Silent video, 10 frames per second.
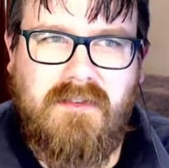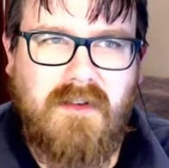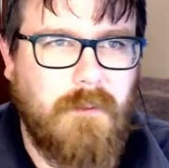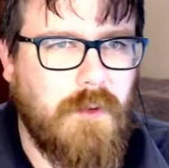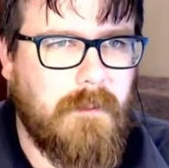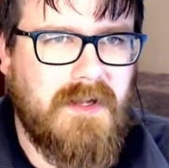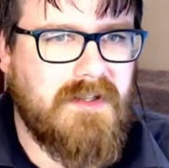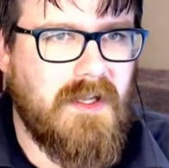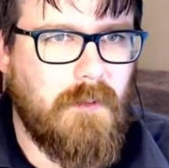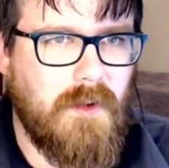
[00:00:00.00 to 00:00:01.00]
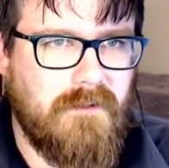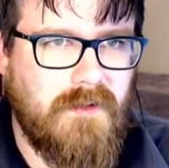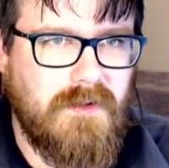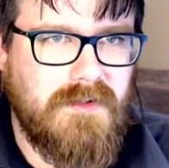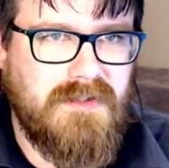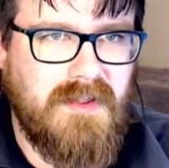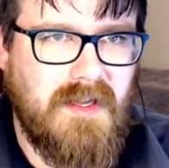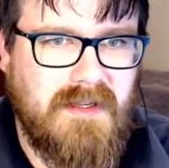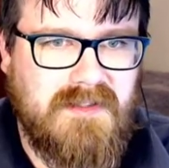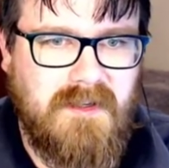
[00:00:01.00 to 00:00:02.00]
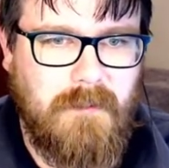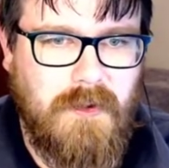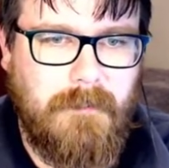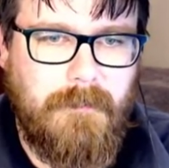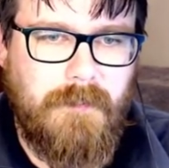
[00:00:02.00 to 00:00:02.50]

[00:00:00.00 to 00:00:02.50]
and we're about to hear one of those in the next demo.